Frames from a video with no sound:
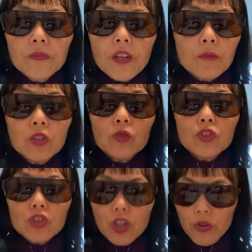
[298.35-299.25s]
I'm so
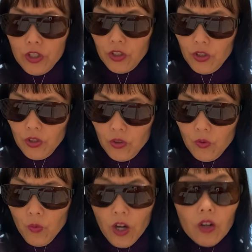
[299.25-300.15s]
discouraged.
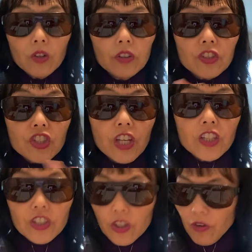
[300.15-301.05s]
Well, let's
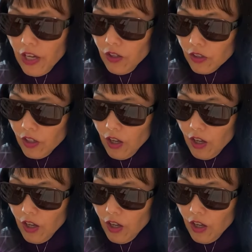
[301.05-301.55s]
change that around.